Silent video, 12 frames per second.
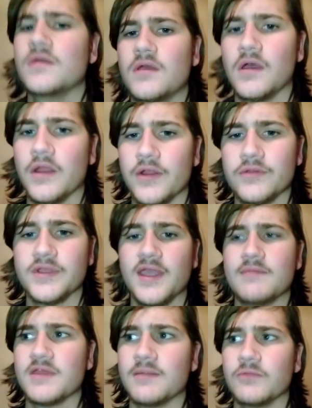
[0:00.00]
Another
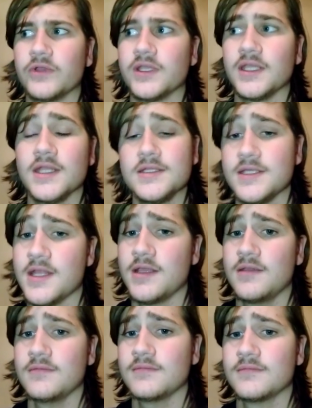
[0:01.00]
game that I'm looking into
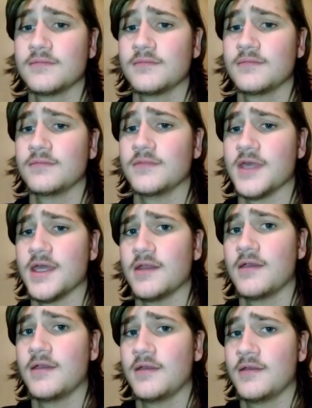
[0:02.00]
getting, that
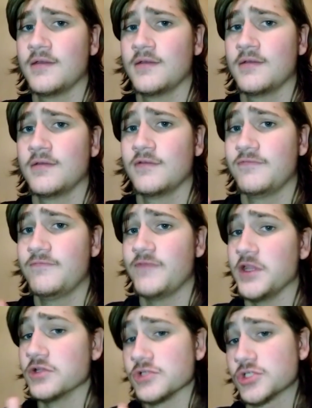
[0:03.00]

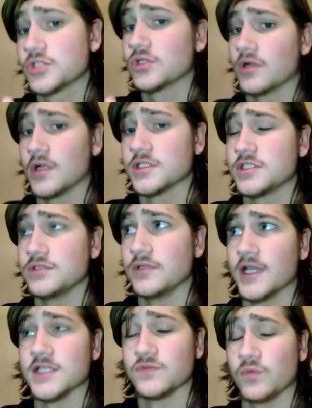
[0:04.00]
fingers crossed you
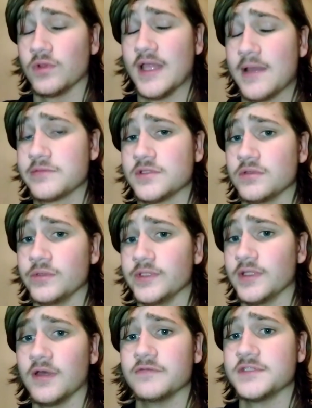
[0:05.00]
guys will absolutely
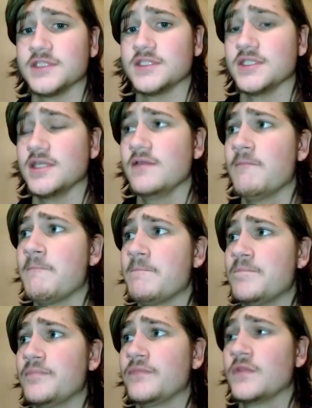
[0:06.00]
love to see,
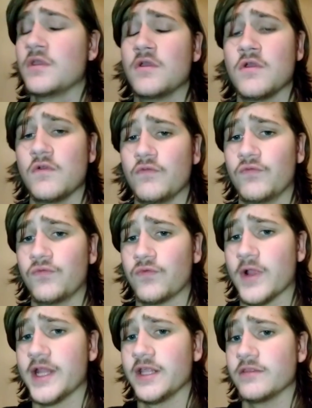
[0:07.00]

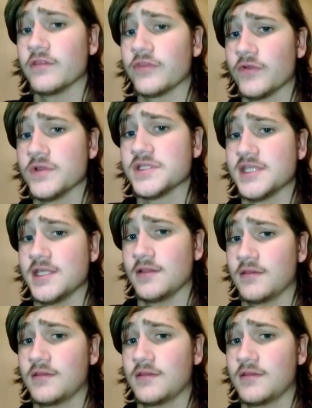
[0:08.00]
Friday the 13th.